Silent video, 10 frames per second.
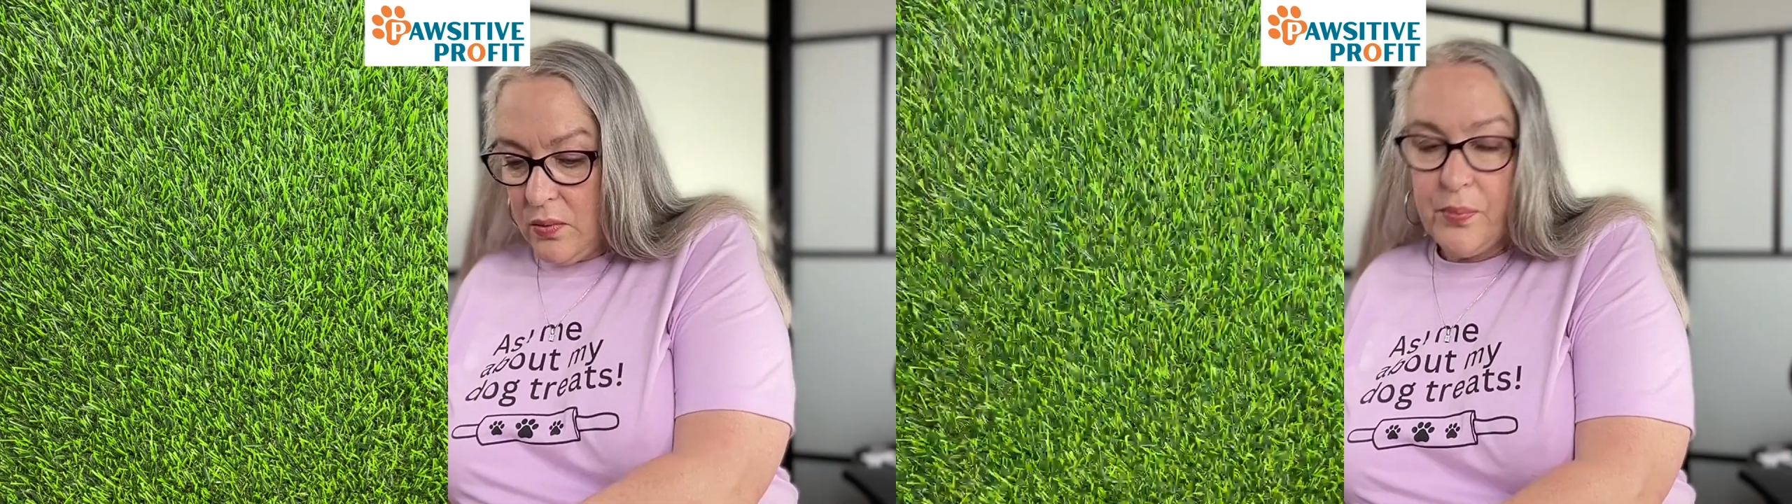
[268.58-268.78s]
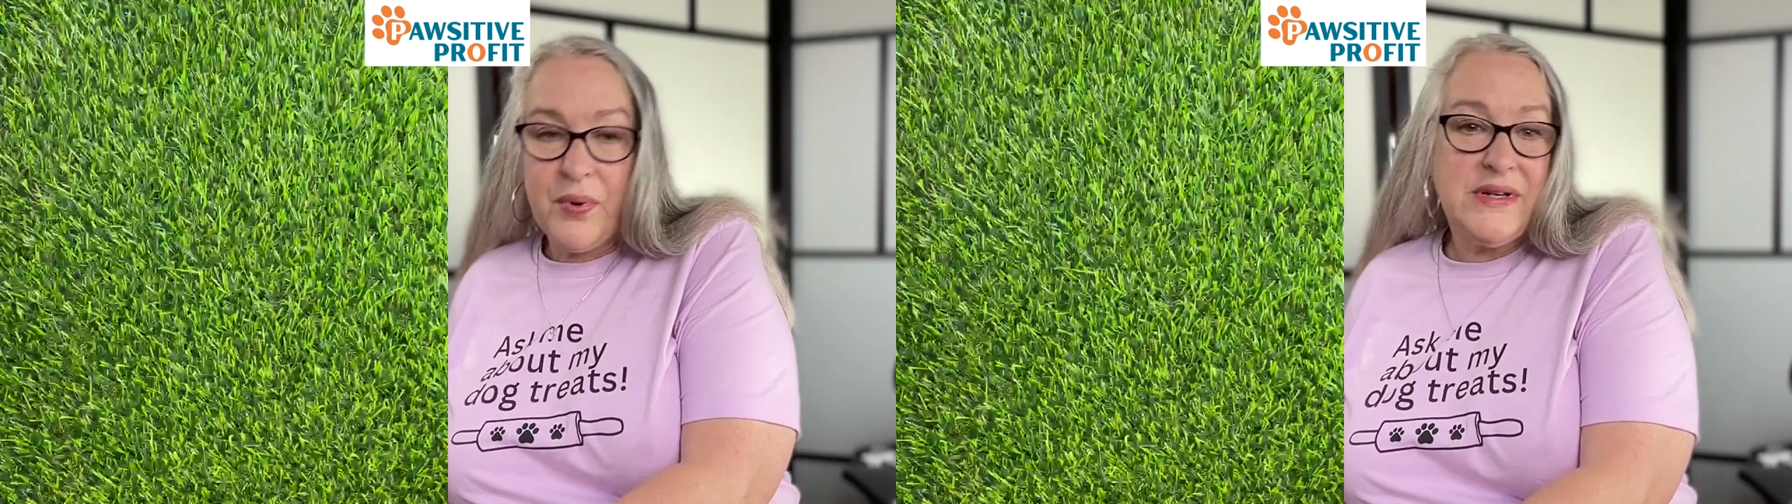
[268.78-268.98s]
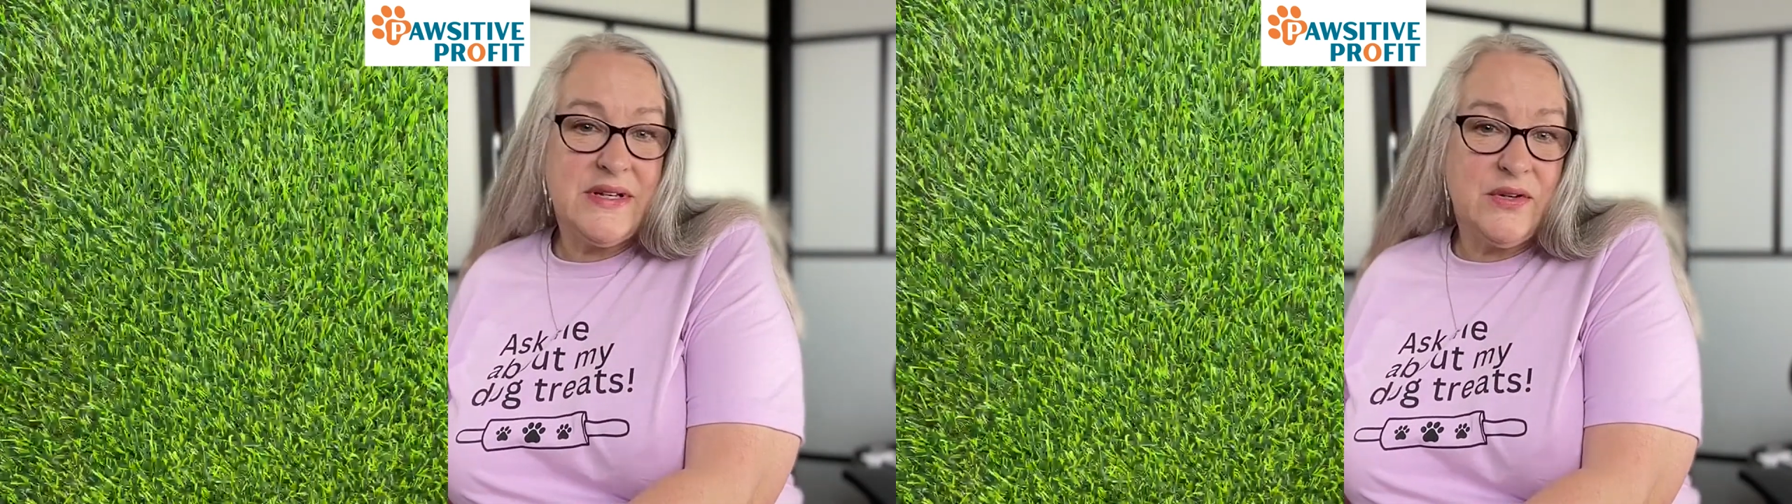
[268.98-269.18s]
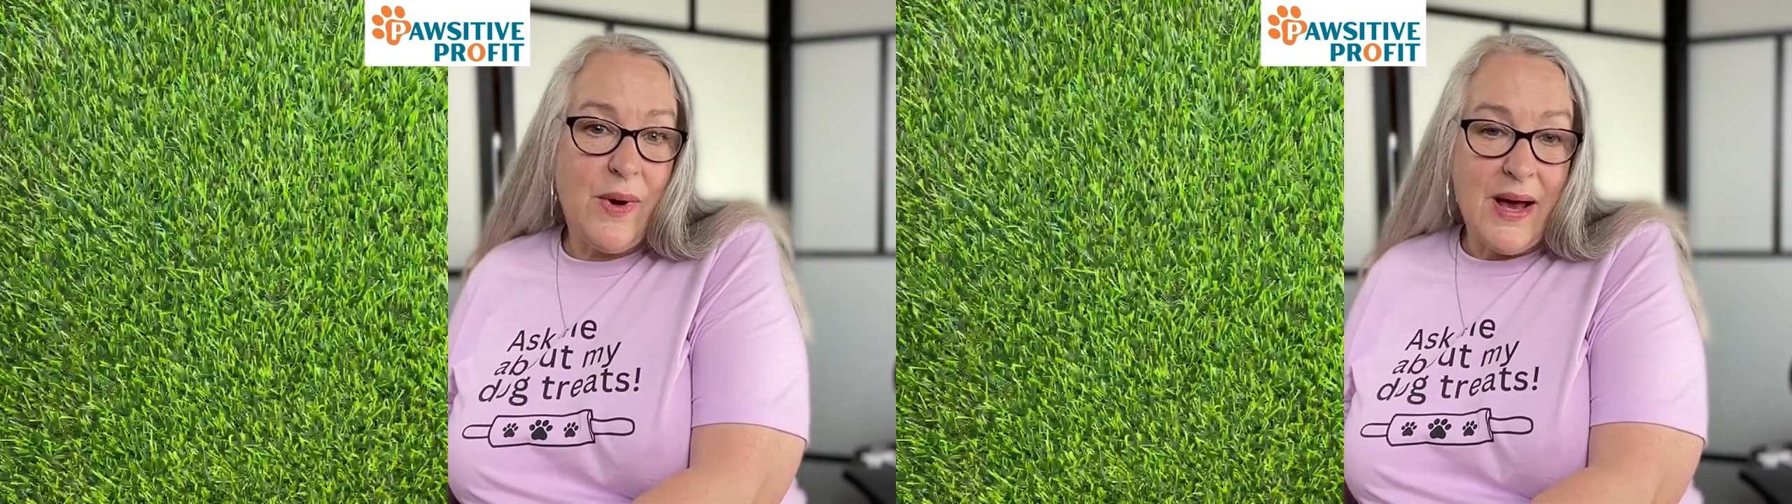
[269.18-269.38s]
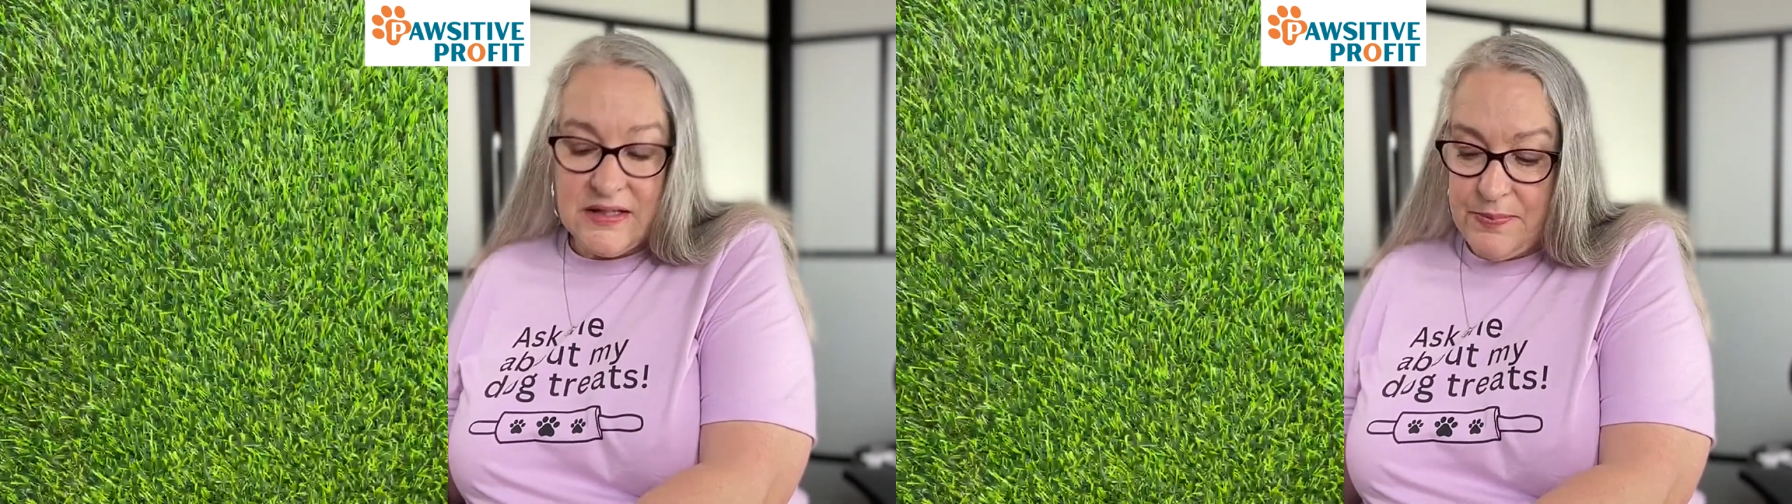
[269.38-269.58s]
printed
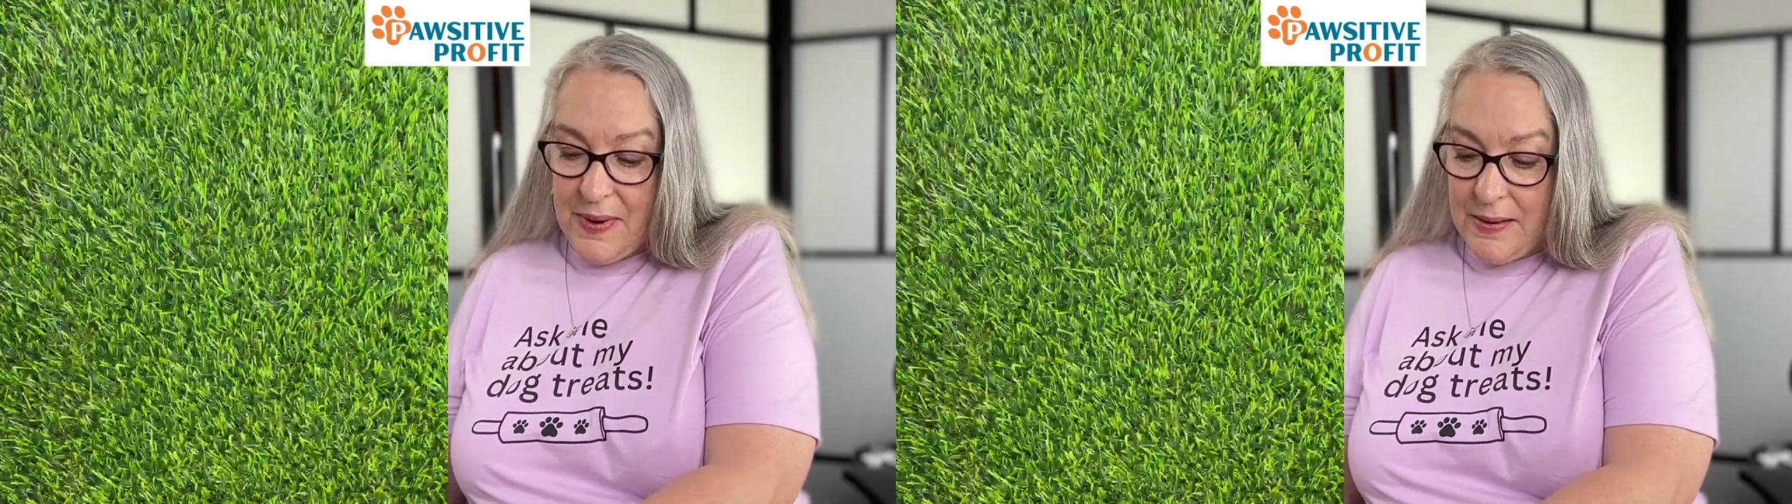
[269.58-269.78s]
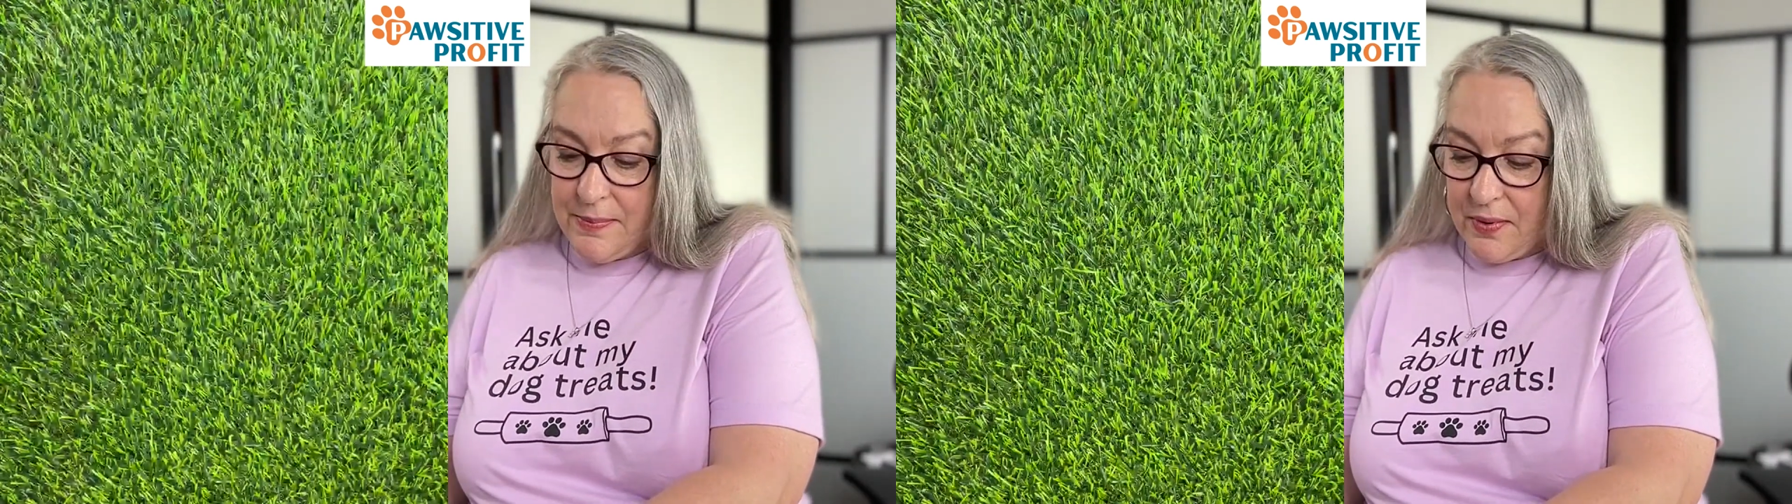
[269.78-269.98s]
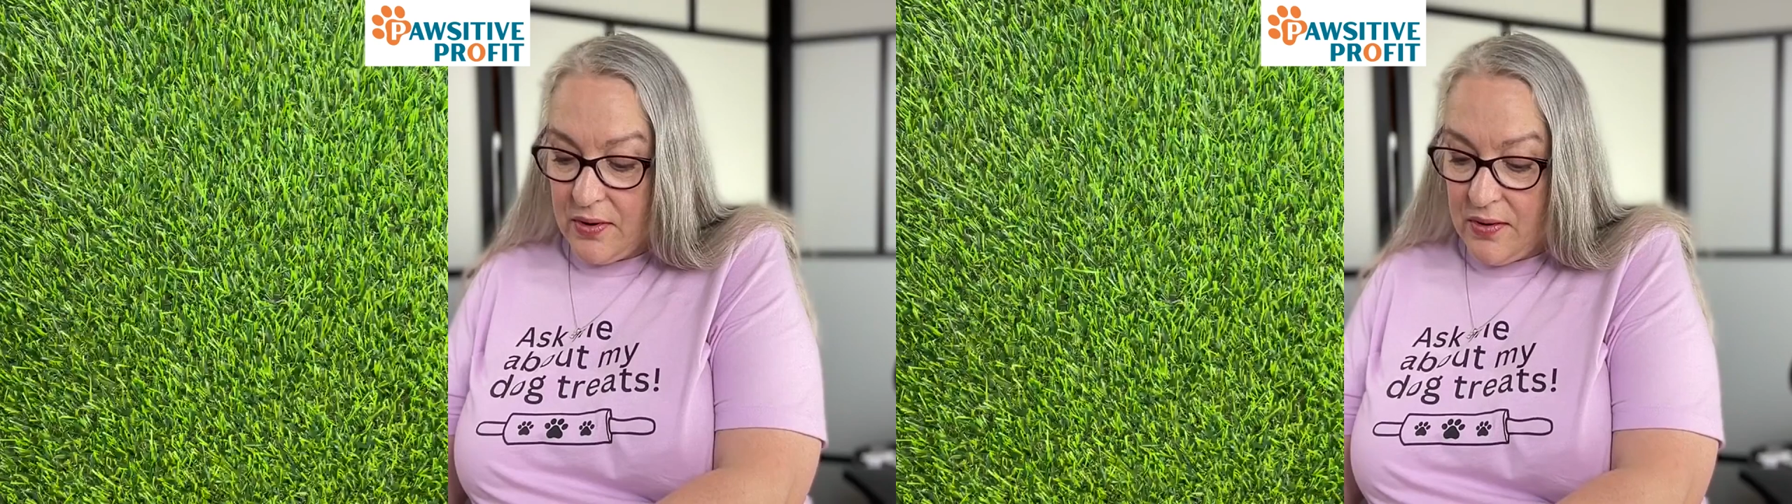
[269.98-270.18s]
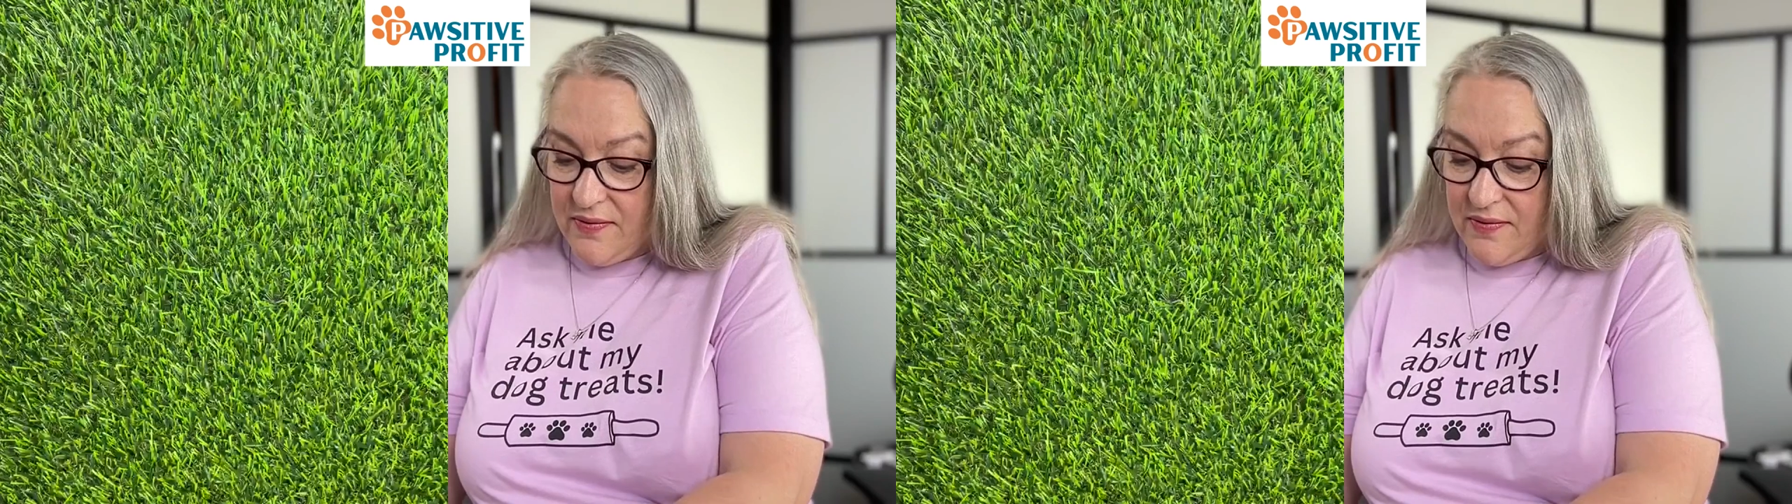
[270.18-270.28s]
wax paper